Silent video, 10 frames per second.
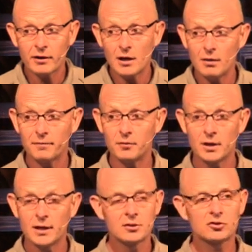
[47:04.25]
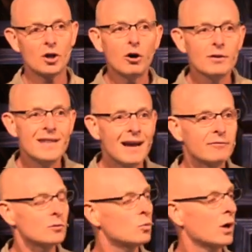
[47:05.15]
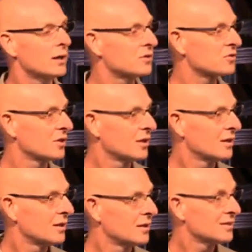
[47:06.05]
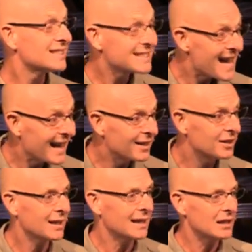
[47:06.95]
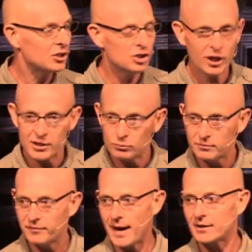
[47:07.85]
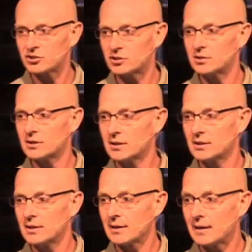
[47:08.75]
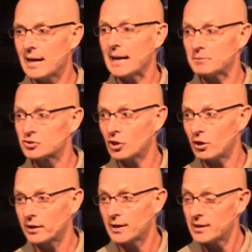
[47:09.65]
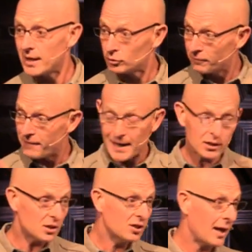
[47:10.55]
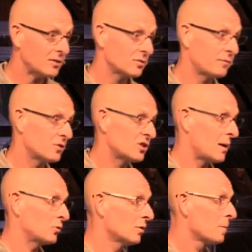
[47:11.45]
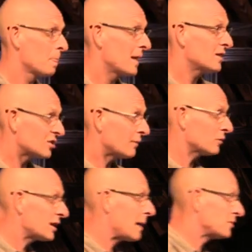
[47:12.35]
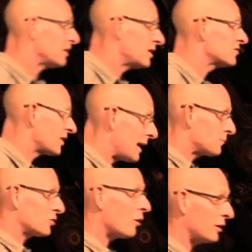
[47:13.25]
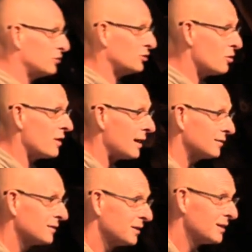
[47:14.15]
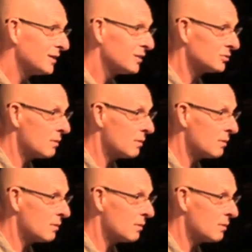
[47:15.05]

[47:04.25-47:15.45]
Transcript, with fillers: helpful. Saul never once said in a genuine fashion, I'm sorry. Now, you'll find in the text of 1 Samuel several times he did say, I'm sorry. Did you know that? So maybe